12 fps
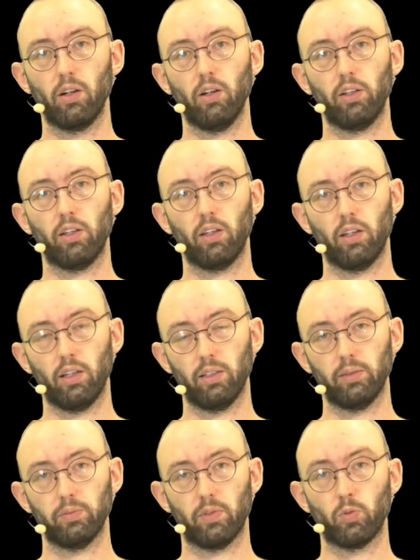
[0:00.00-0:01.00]

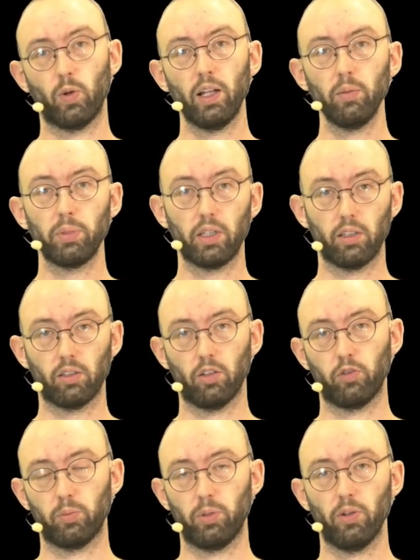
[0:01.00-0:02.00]
on the well-being
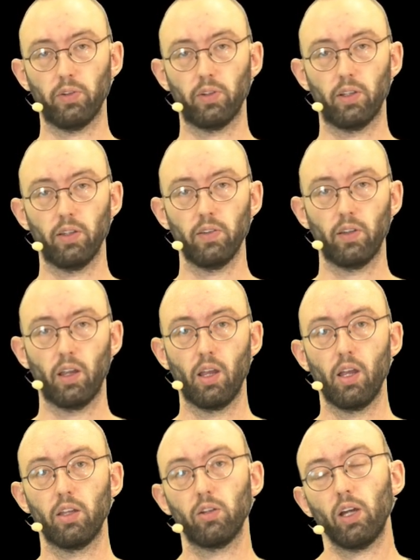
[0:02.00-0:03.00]
of a person is,
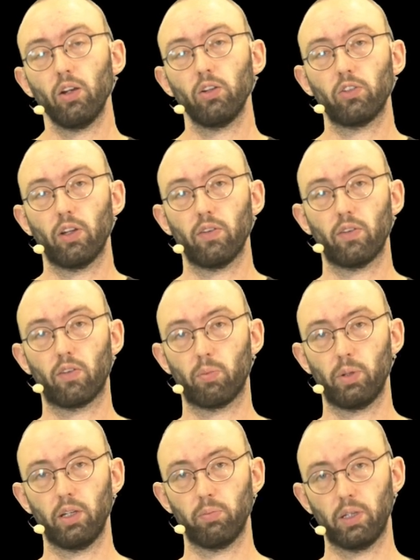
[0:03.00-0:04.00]
you cannot just
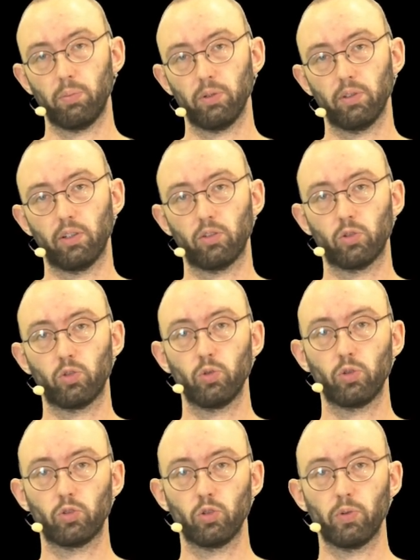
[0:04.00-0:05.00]
split people into
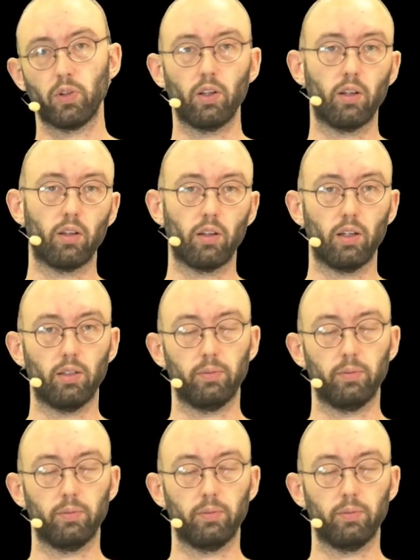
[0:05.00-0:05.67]
two groups and